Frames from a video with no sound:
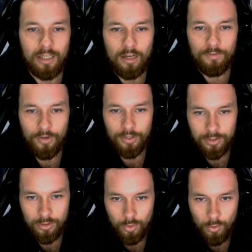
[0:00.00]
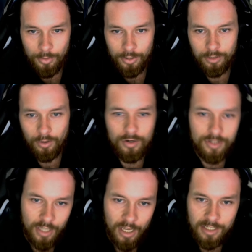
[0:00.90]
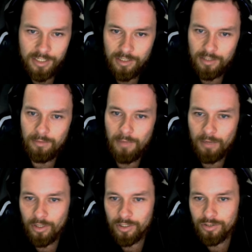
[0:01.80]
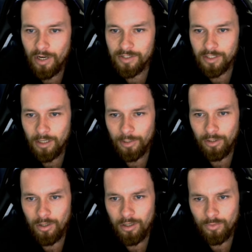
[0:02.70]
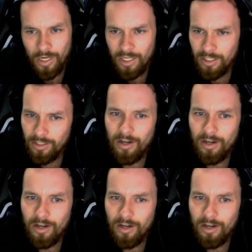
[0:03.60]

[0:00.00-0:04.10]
Uh, further to Toowoomba, the Crow's Nest mountain bike trails are coming along well.